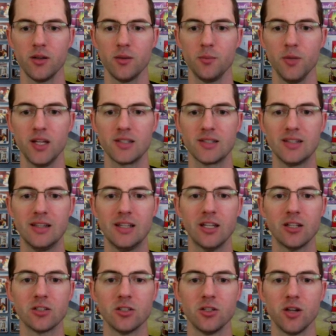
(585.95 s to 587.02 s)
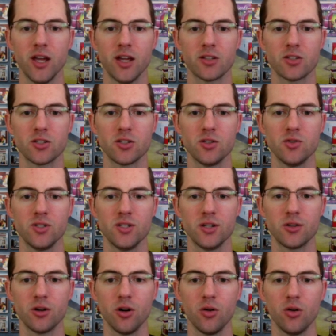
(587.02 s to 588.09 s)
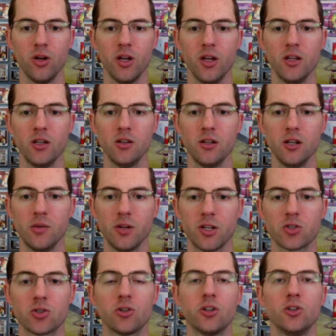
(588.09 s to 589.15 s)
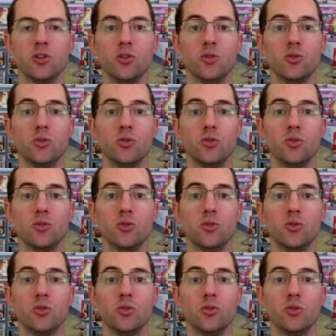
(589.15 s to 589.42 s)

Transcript: hit delete. You can't just do 0, you need to make sure you do